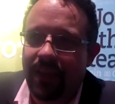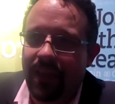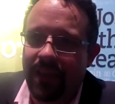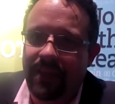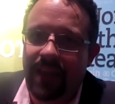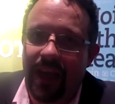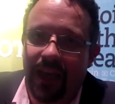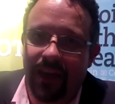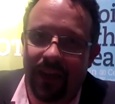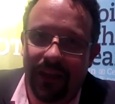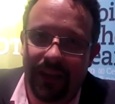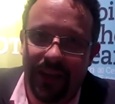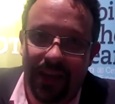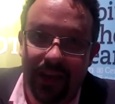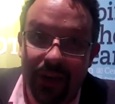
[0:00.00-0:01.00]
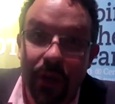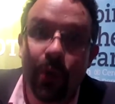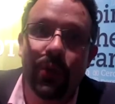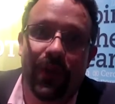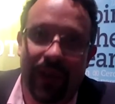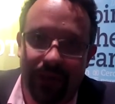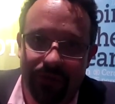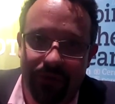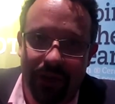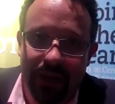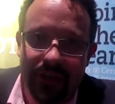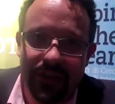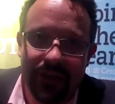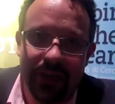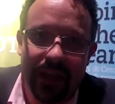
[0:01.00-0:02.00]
it's not a, it's not a new thing for us.